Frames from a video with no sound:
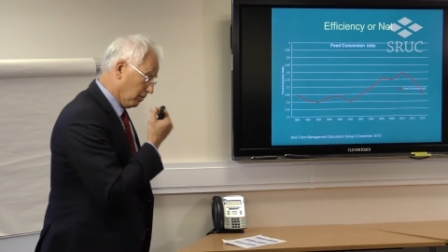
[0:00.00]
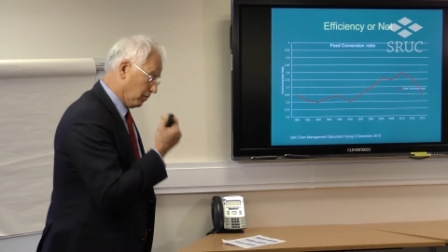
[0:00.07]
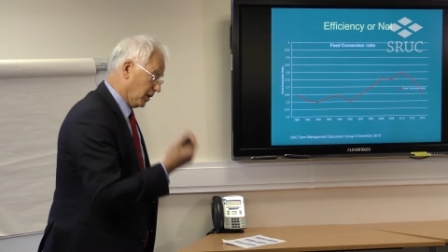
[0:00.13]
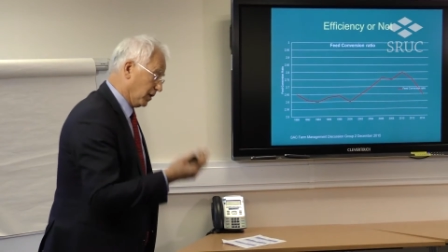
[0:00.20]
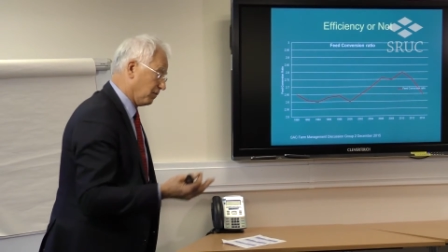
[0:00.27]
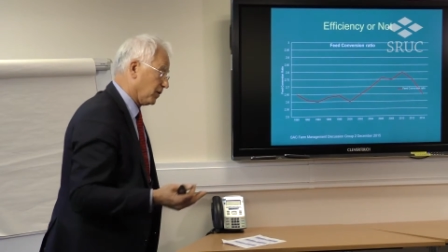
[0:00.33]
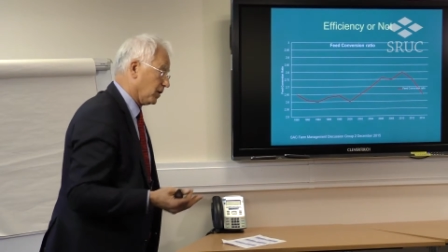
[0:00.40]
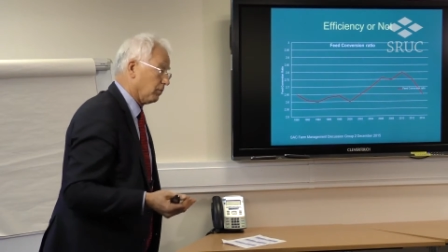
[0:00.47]

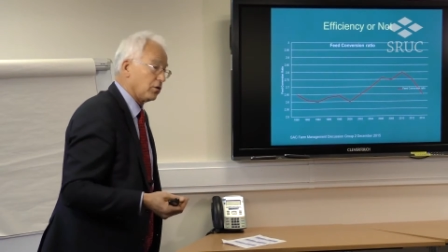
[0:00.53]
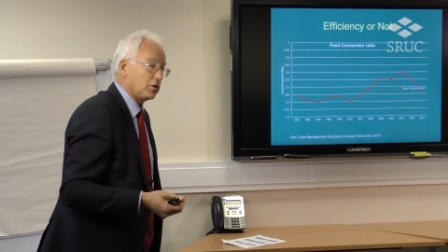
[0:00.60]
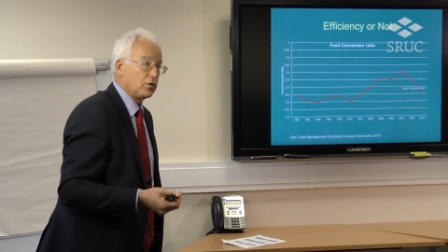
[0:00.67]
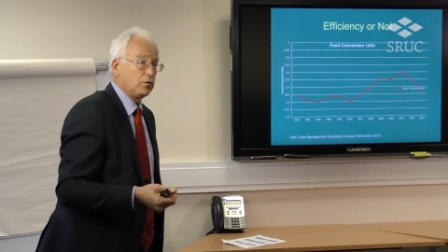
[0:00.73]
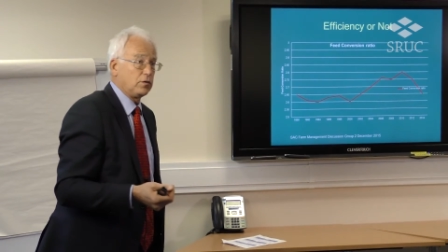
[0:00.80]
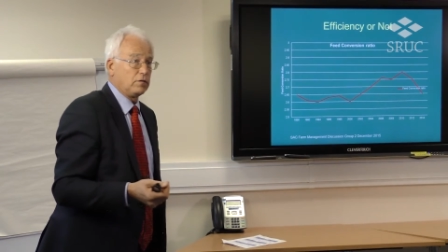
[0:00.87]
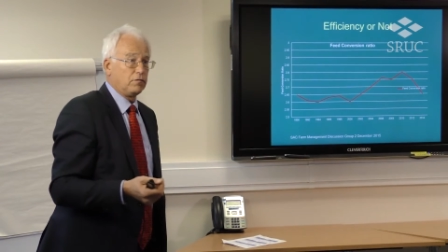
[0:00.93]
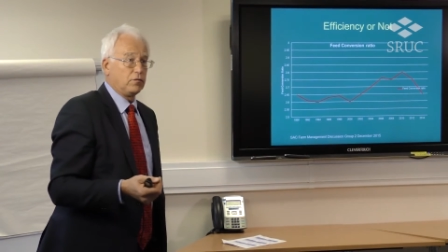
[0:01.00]
Many farmers
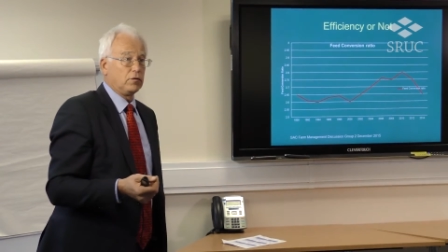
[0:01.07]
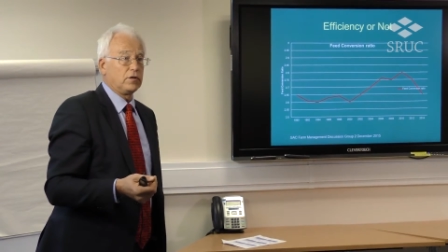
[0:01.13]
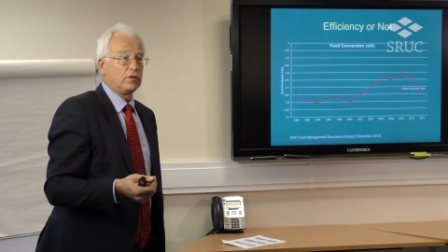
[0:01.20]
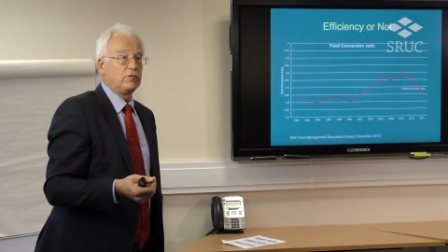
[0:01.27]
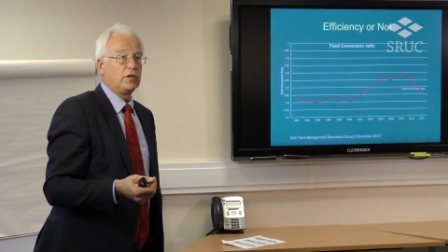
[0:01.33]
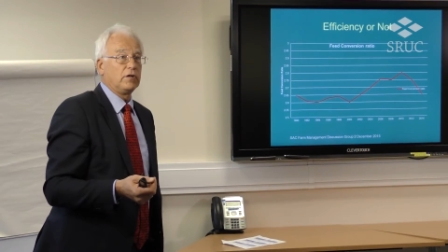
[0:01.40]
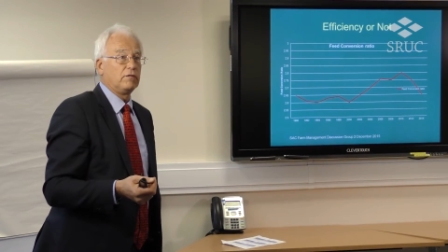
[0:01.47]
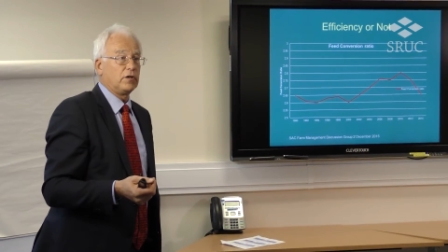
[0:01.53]
couldn't afford to
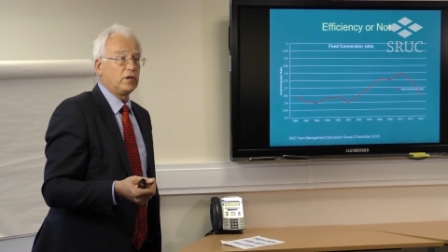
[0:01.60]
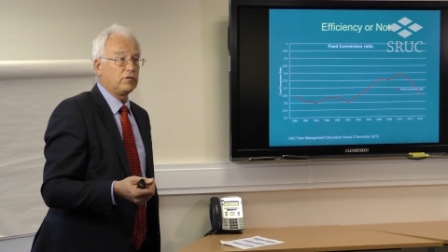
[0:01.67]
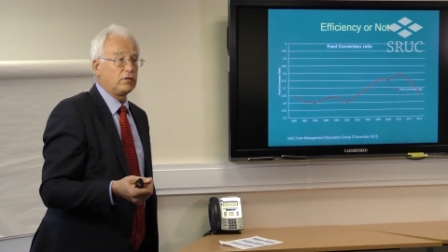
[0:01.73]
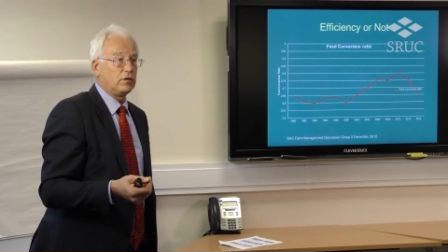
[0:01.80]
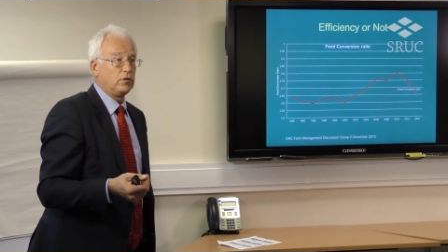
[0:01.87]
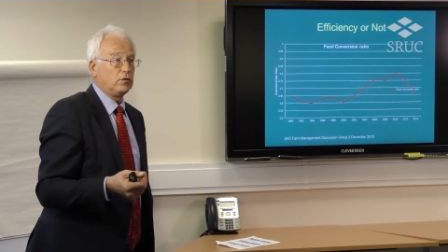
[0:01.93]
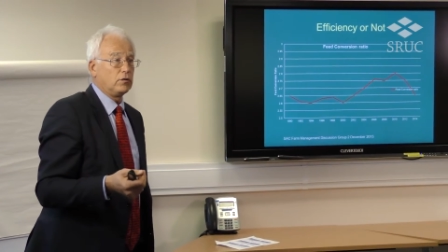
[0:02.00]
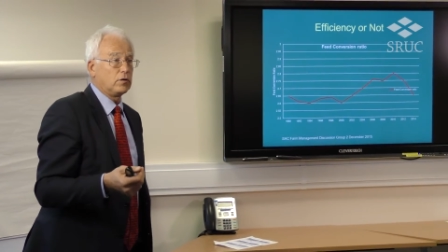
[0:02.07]
reinvest
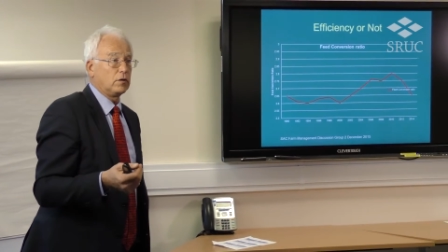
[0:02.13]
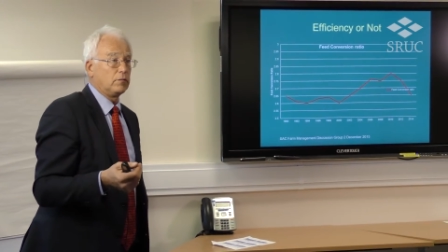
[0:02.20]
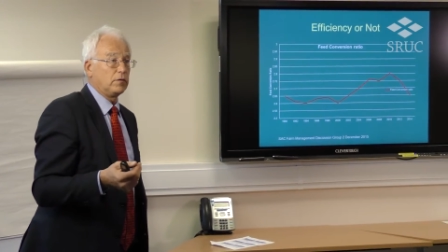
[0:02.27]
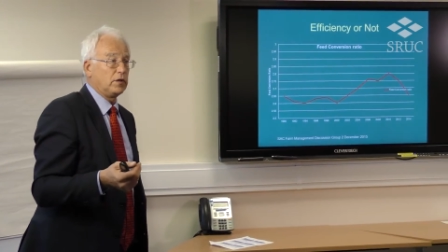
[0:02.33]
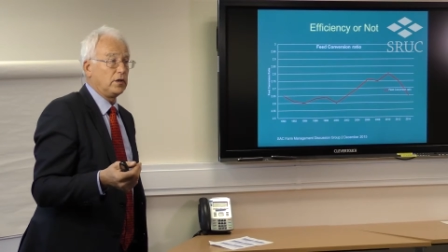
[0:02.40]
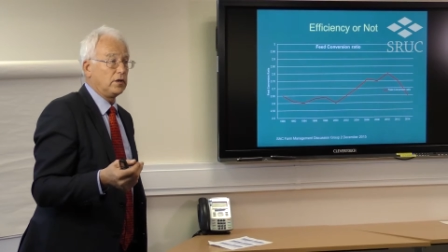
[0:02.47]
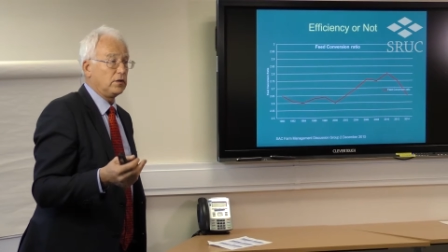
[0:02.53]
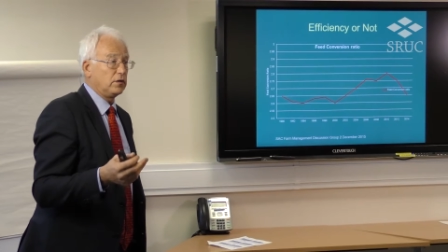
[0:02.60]
in new
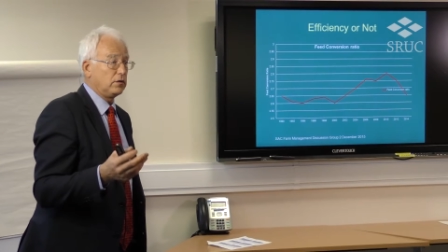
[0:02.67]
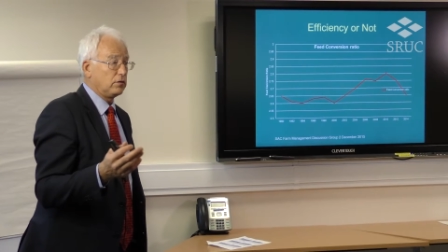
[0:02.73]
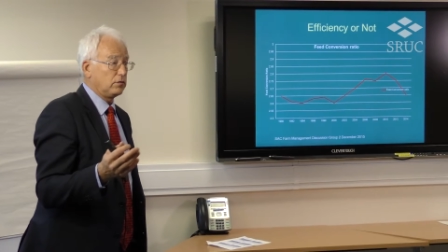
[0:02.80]
accommodation,